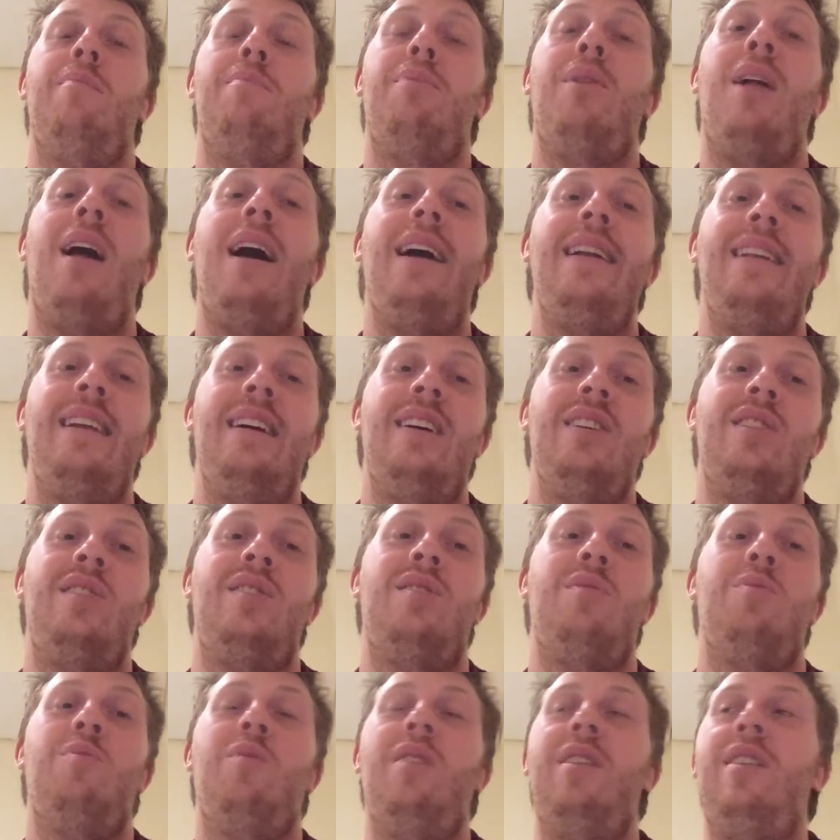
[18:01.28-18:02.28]

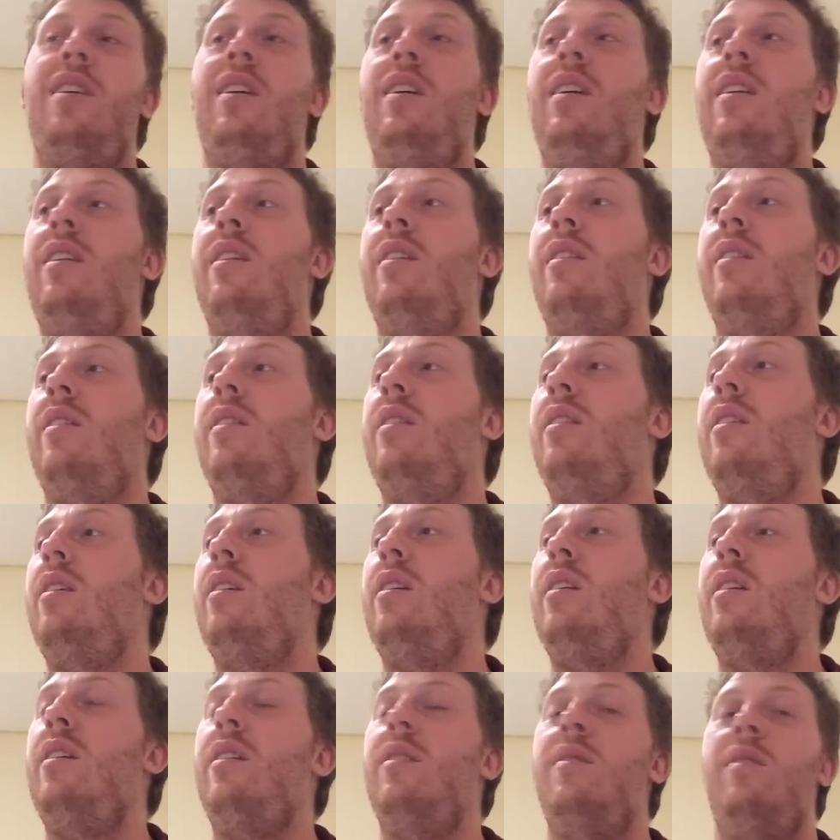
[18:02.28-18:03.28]
blindness within
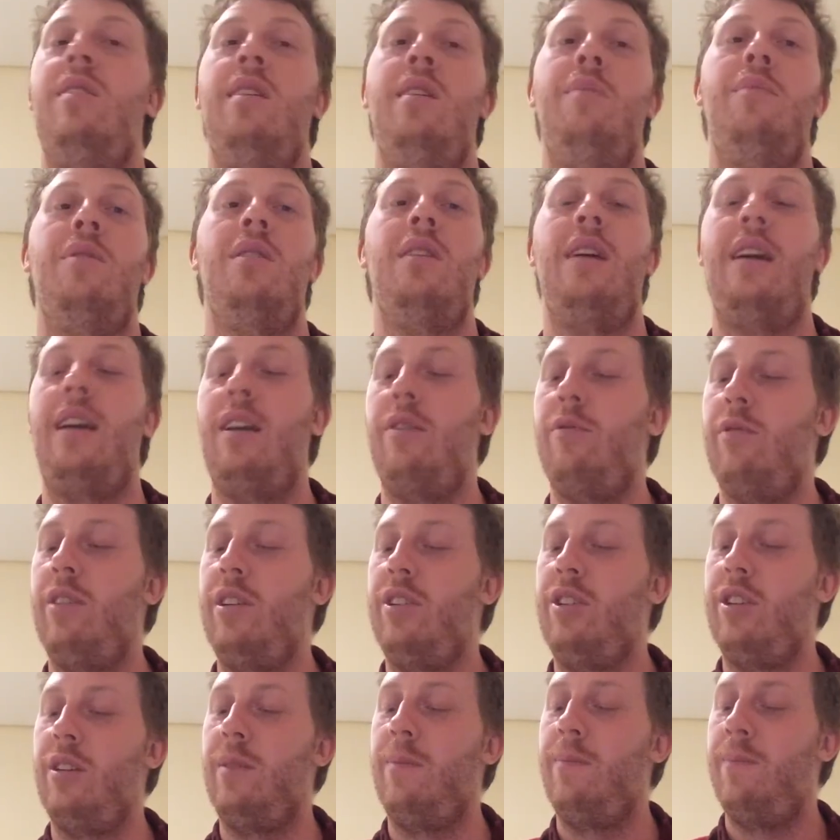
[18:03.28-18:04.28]
the Himalayan
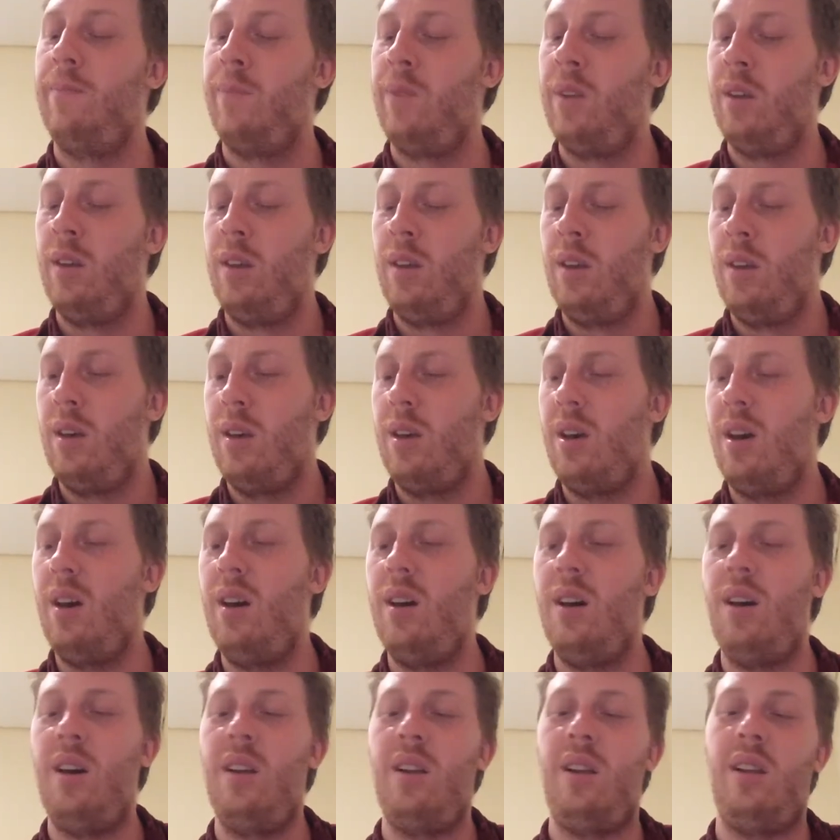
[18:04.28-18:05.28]
region. On
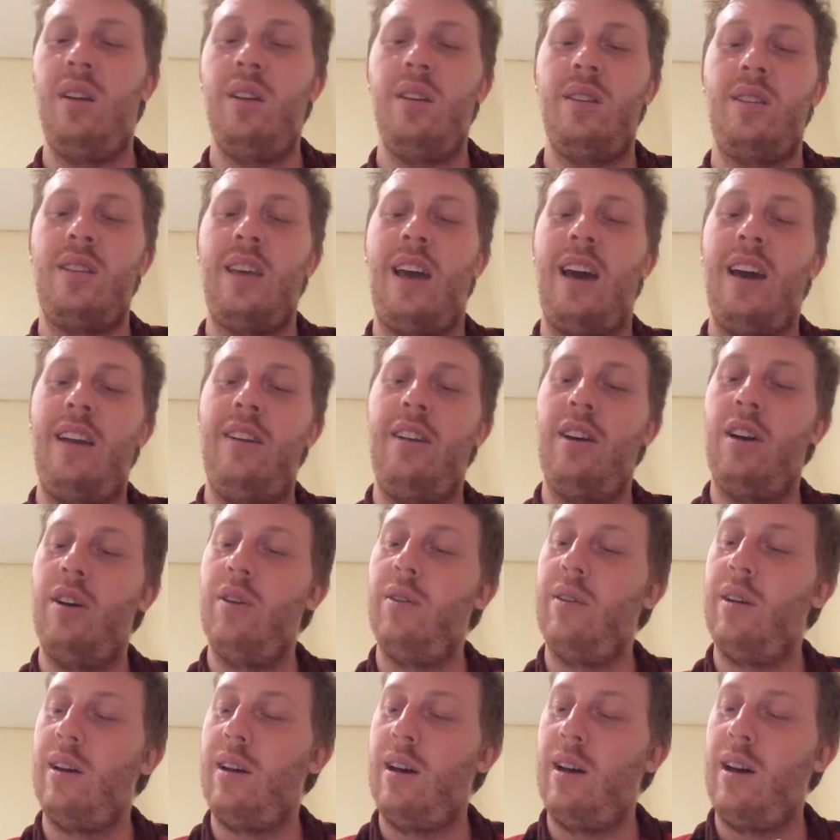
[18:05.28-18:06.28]
a little sad
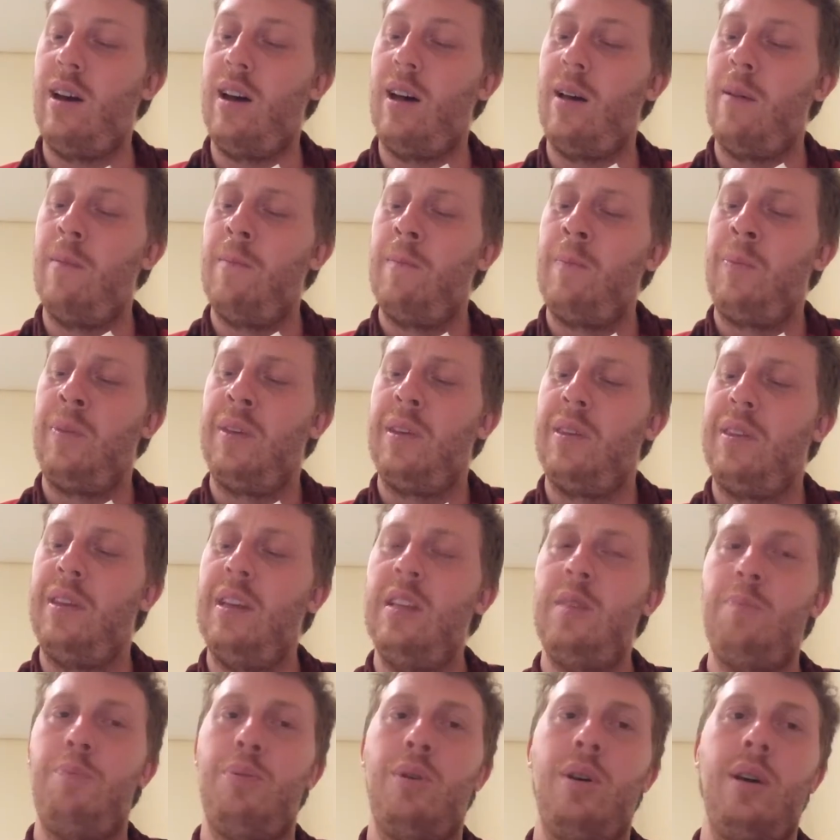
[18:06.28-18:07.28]
note,
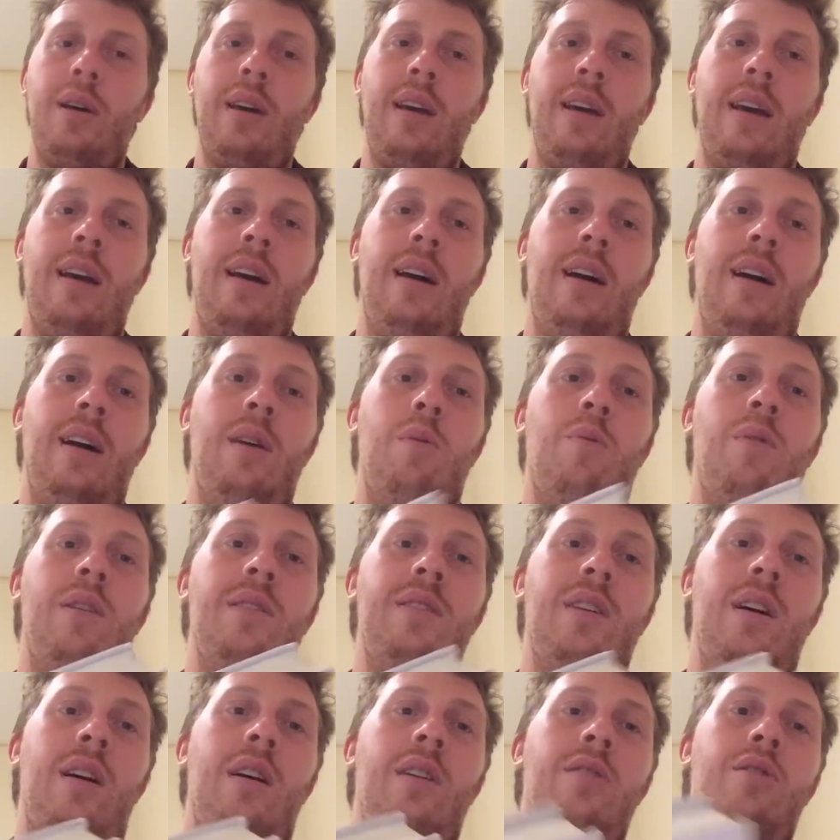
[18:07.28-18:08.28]
this book
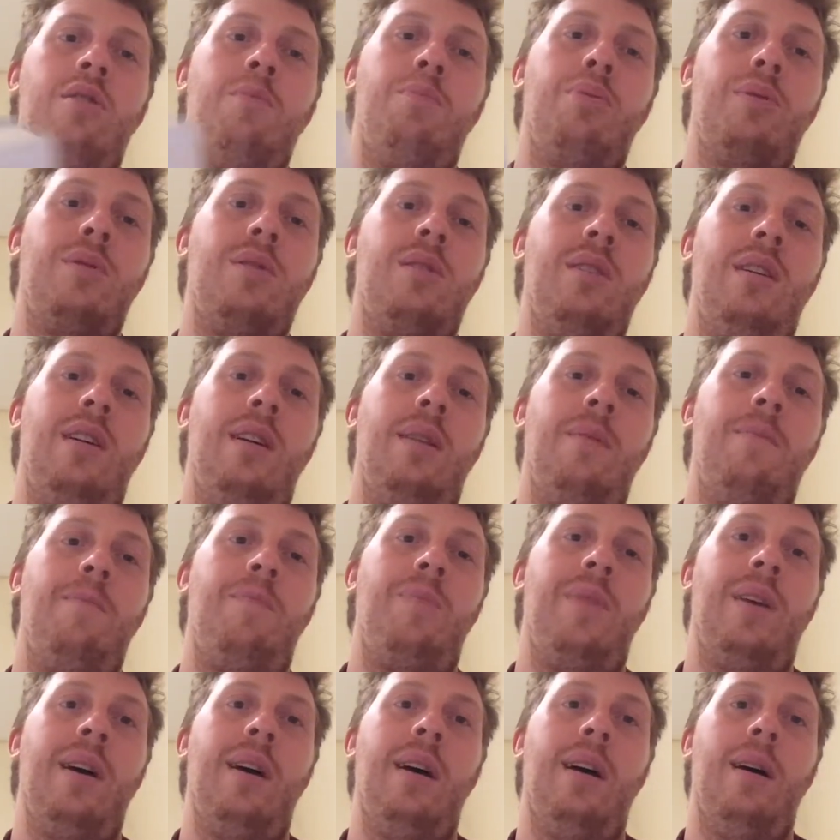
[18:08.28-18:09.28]
was 100%
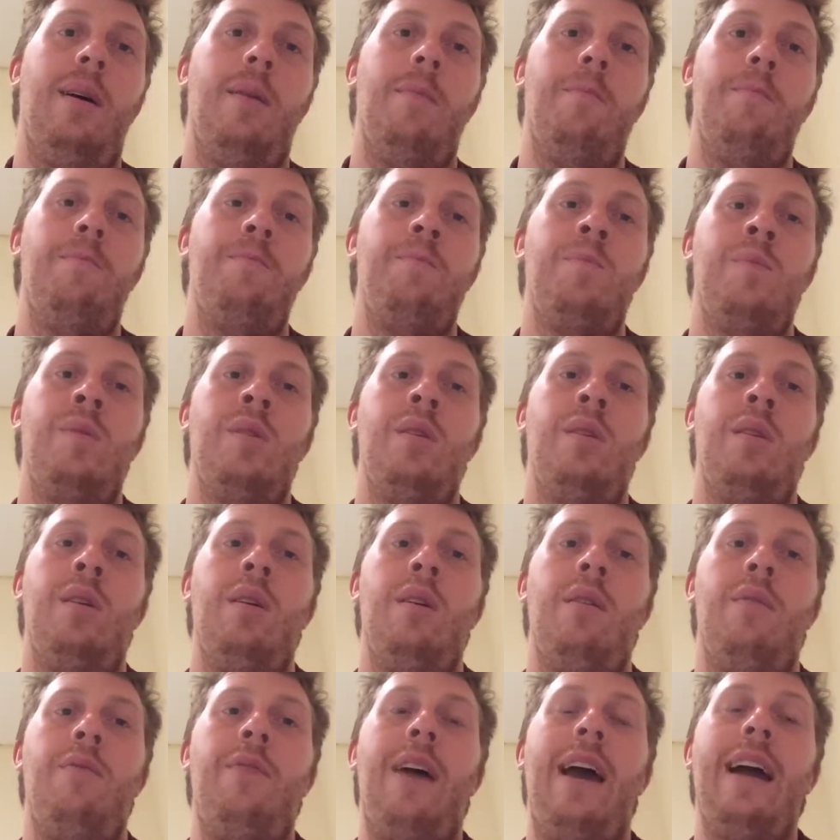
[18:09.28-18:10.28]

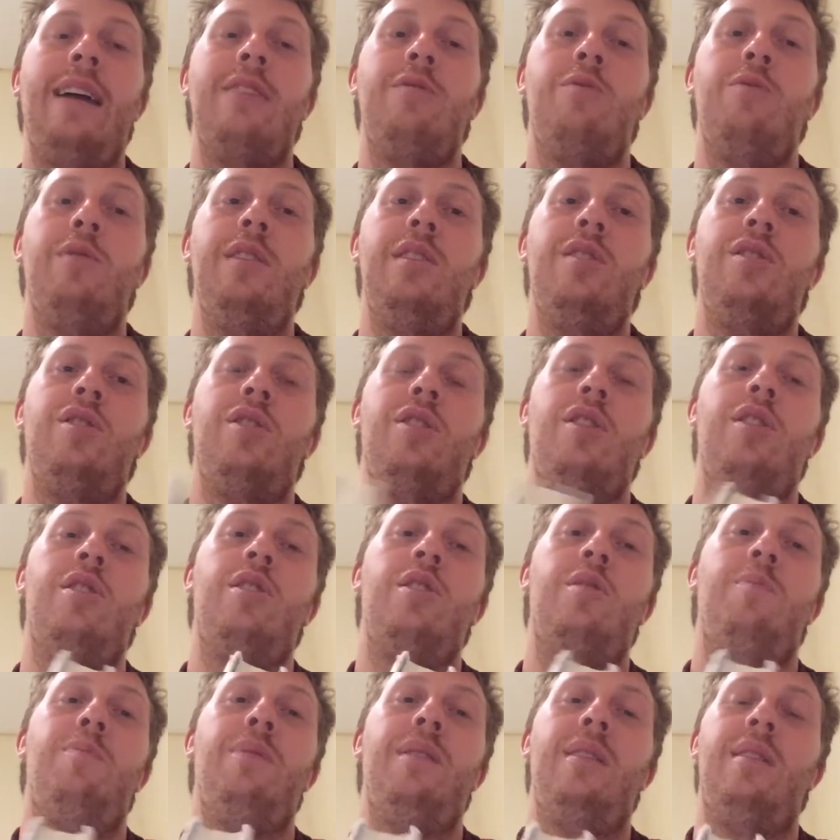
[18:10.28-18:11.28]
fact
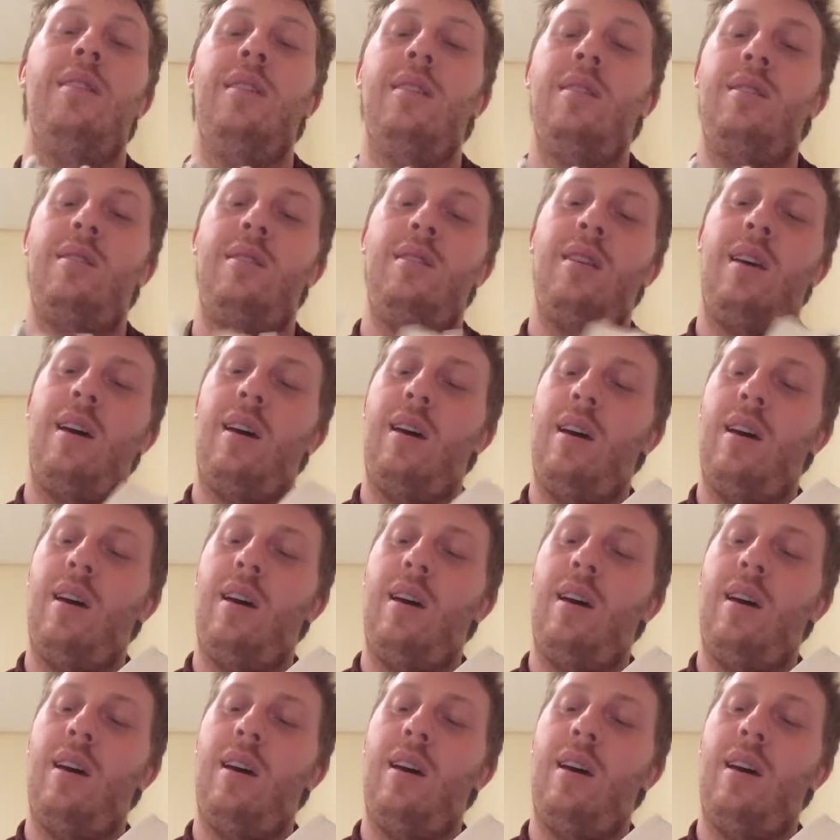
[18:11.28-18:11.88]
researched, but this